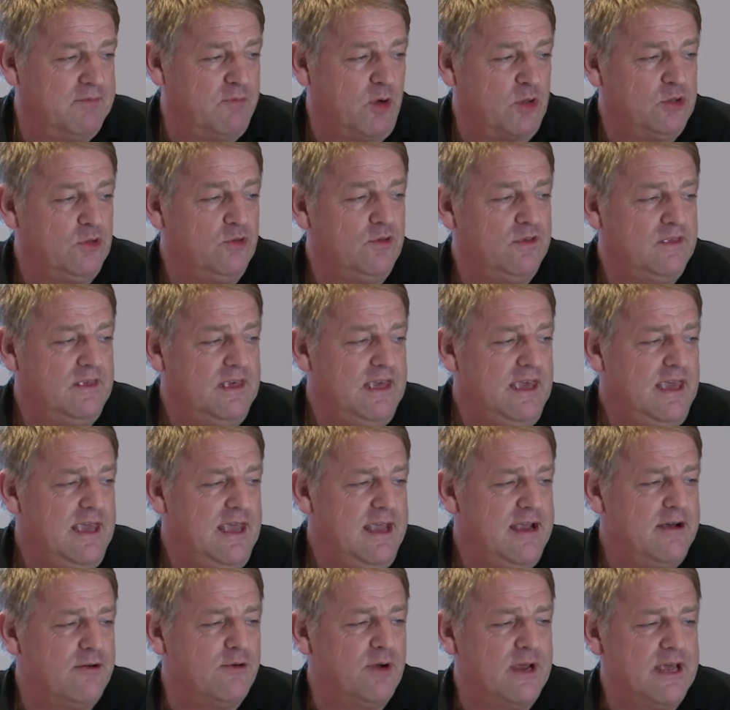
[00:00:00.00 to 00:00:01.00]
what you see
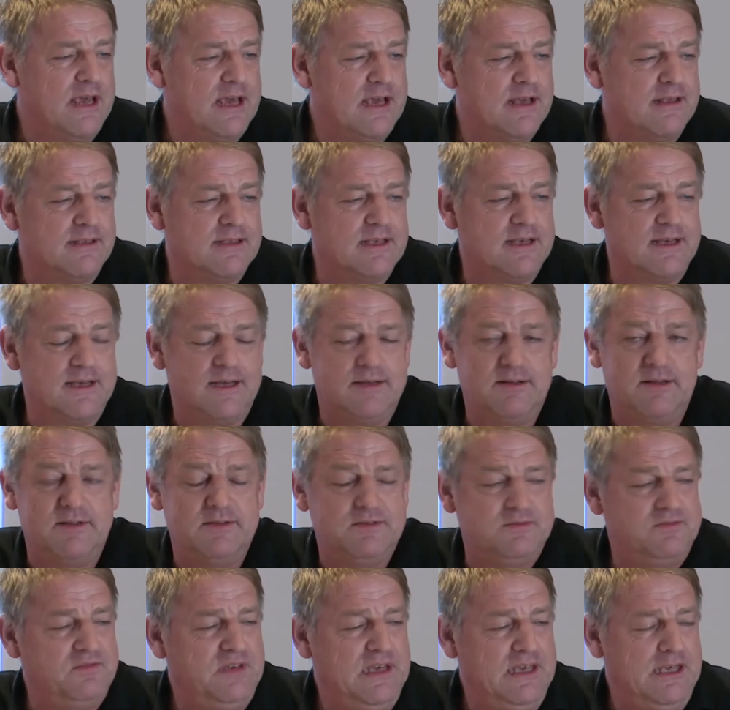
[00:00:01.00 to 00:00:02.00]
here is
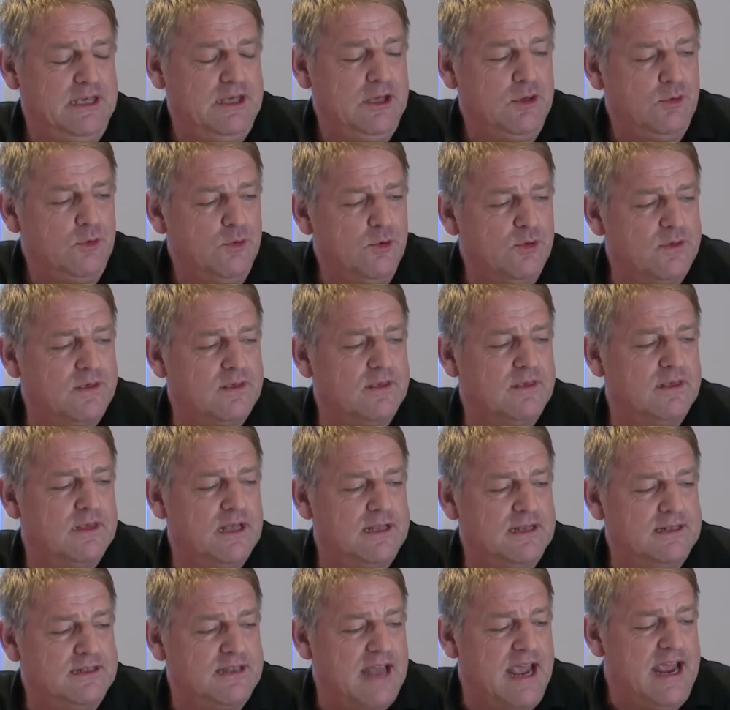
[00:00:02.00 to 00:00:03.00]
we
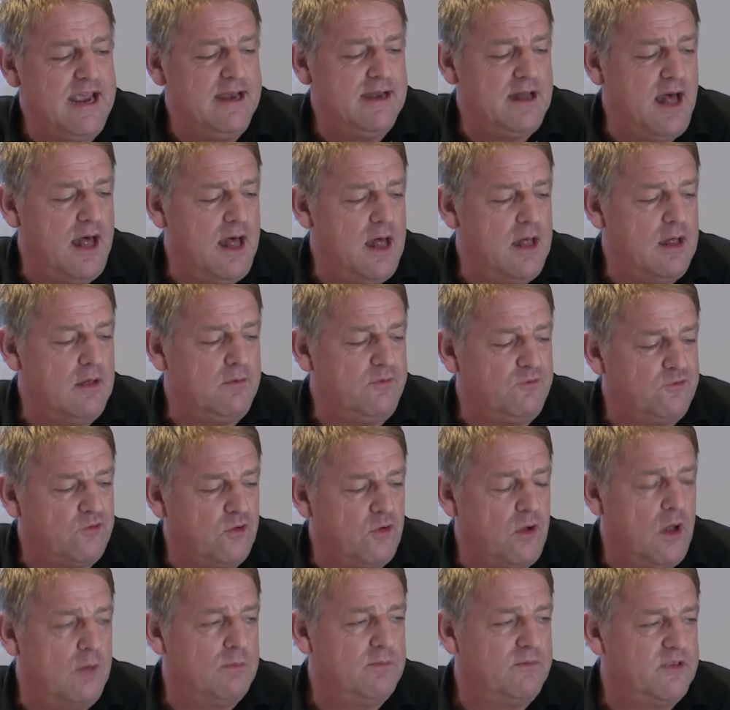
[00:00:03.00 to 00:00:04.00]
use data
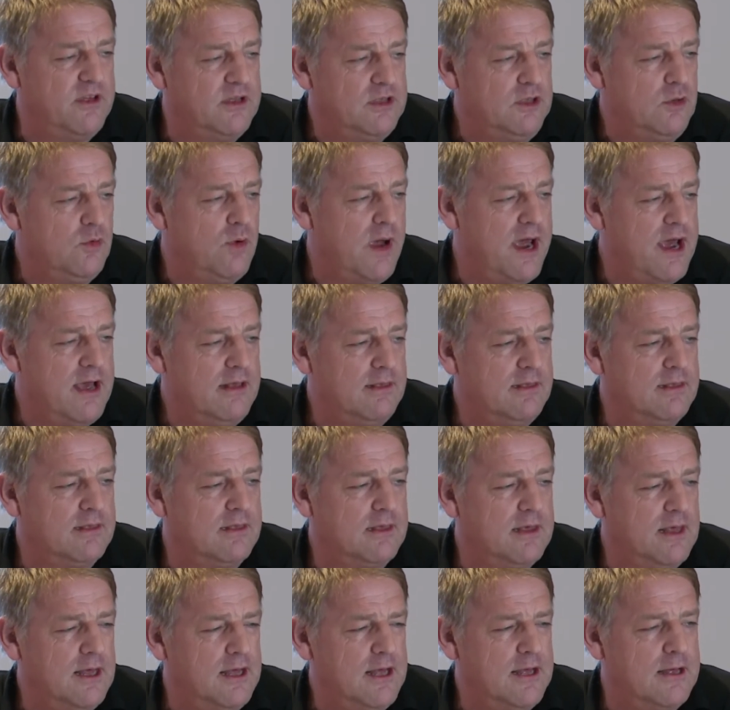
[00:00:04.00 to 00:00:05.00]
from the
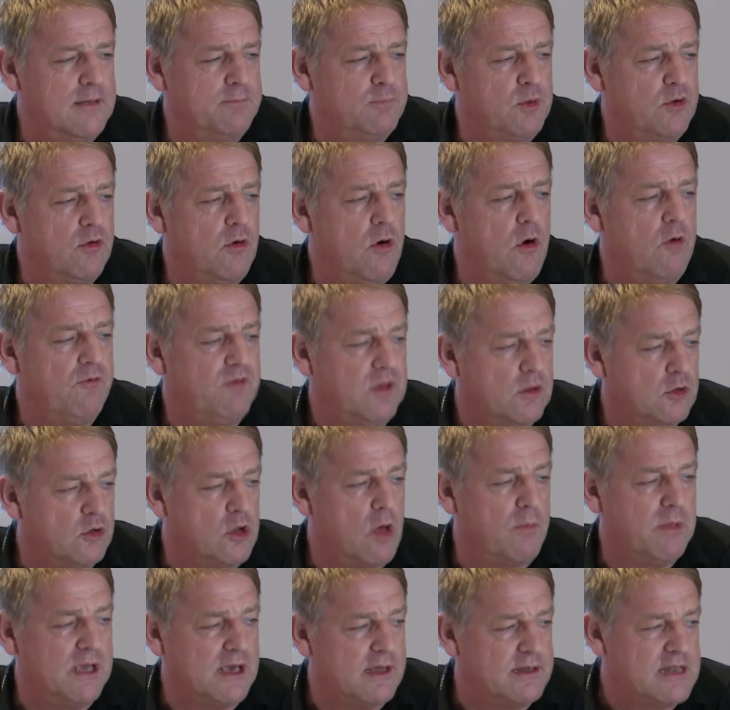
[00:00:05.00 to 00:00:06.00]
US Bureau of
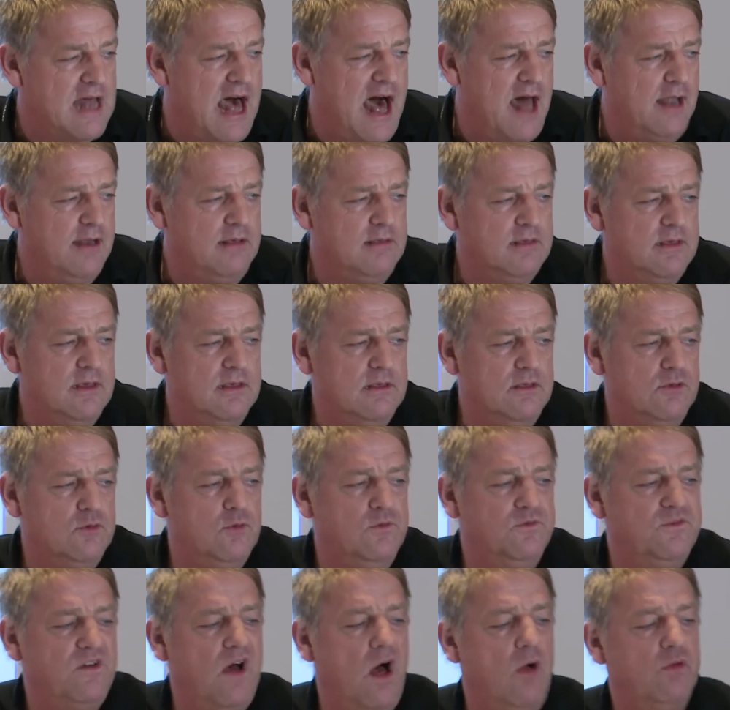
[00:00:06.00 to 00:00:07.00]
Economic Analysis
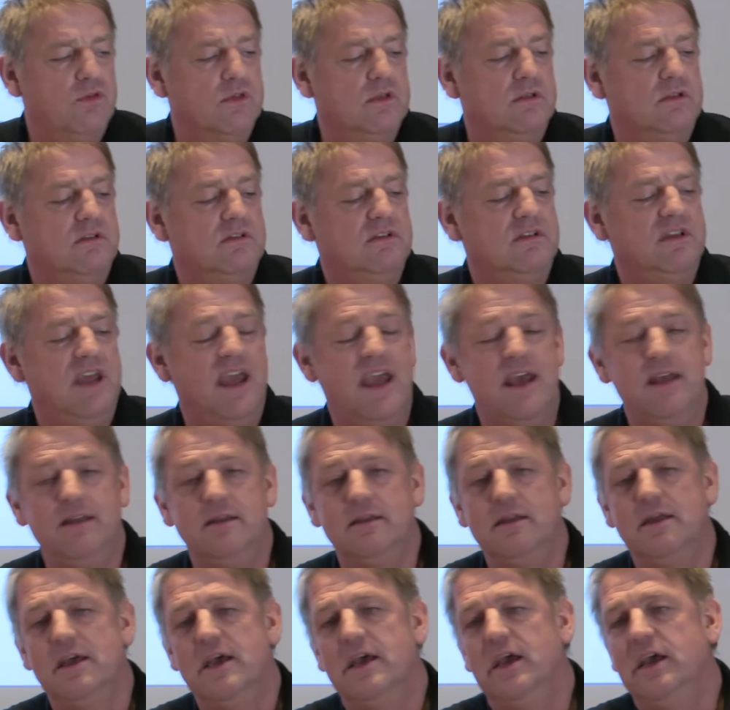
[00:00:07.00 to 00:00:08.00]

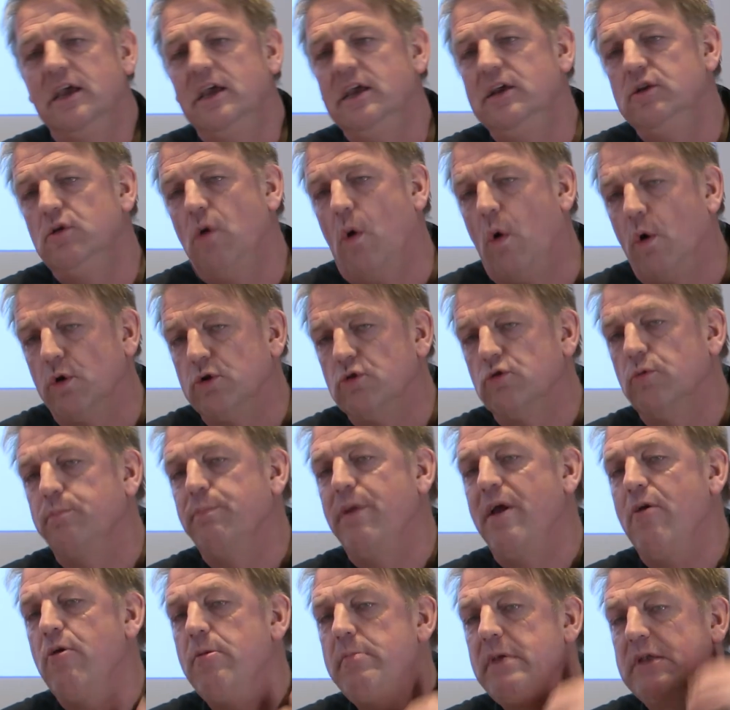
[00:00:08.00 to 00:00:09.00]
2010 in order to
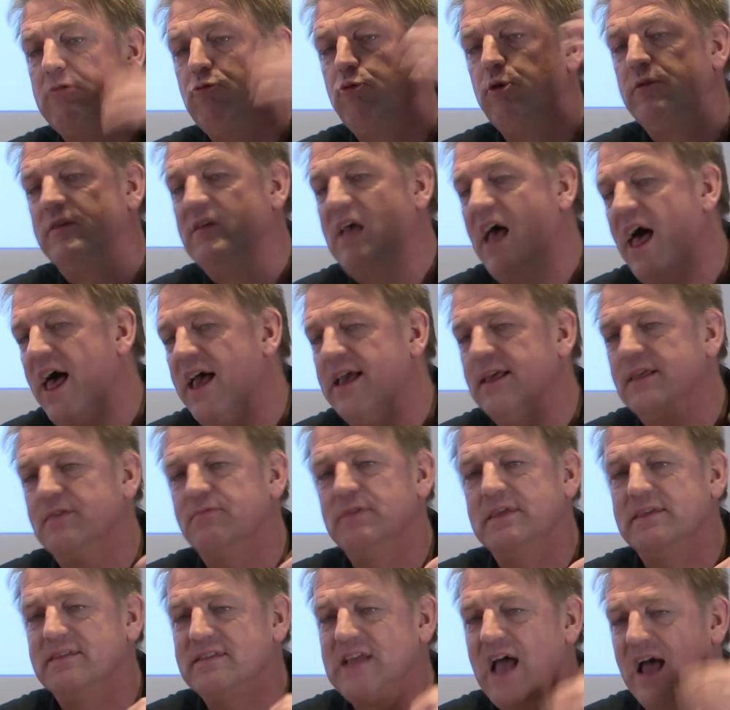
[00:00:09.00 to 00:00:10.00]
parametricize
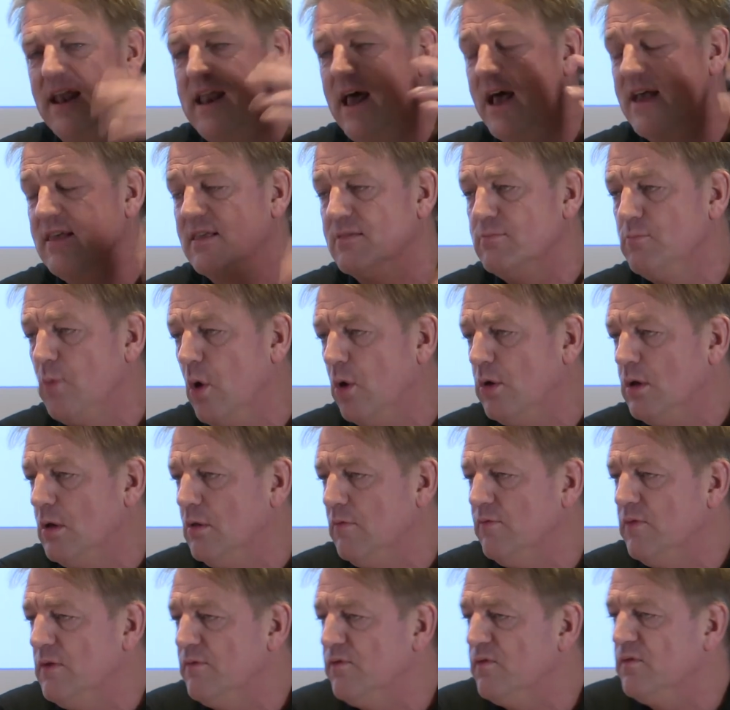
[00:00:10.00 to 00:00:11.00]
this stylized model
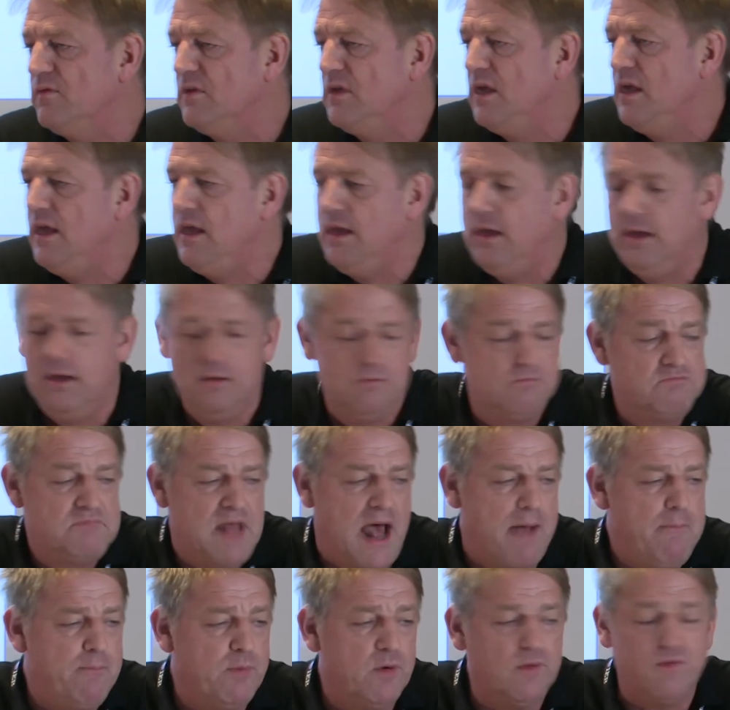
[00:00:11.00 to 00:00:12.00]
with key
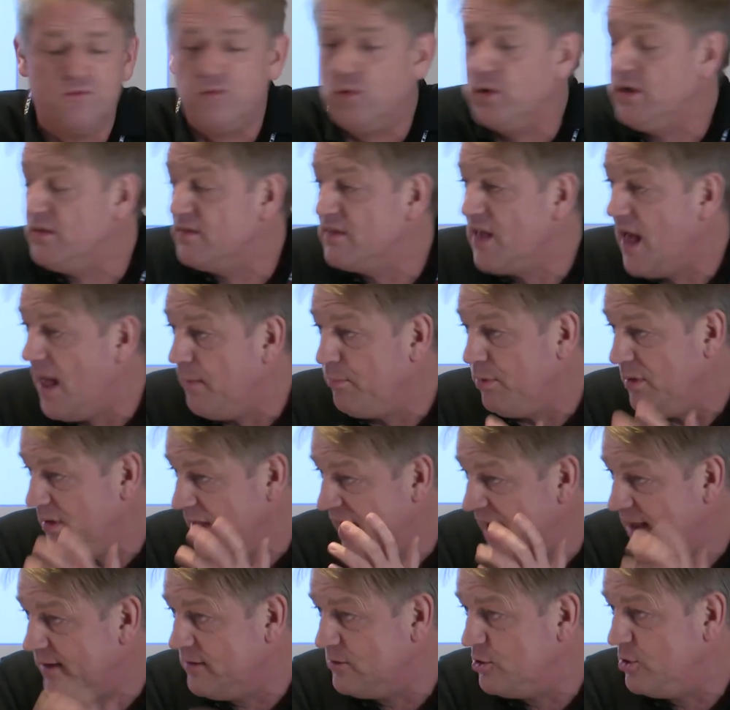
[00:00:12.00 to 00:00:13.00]
numbers, for example,
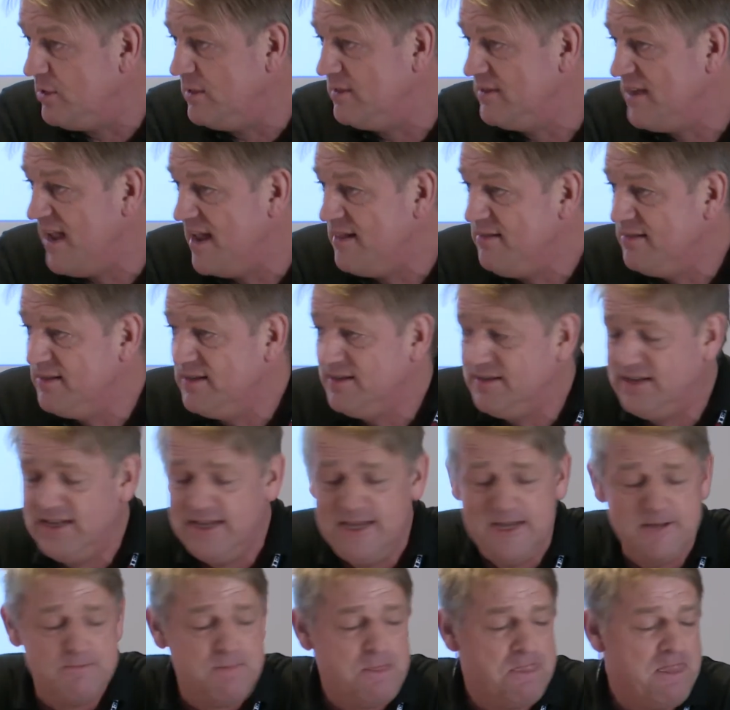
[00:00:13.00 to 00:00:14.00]
energy
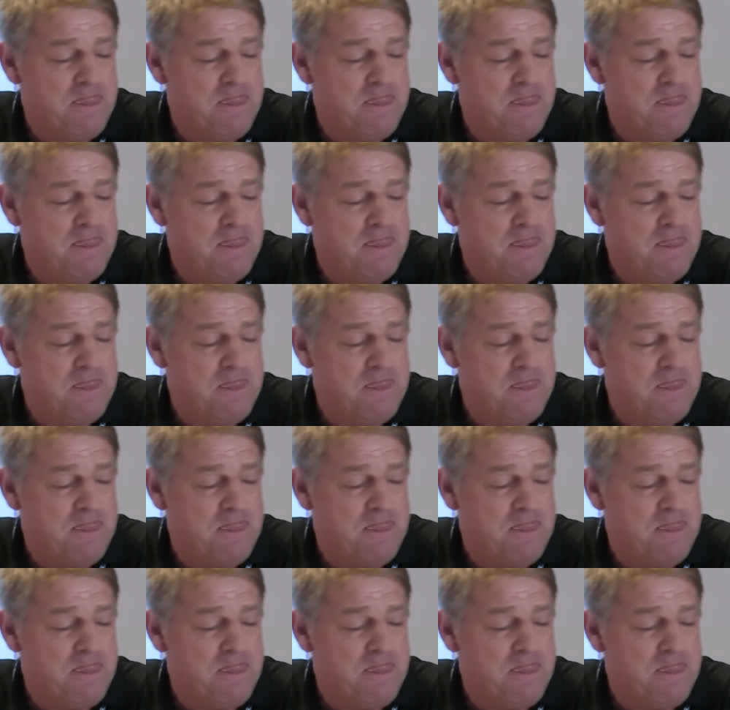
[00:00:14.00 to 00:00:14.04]
intensity.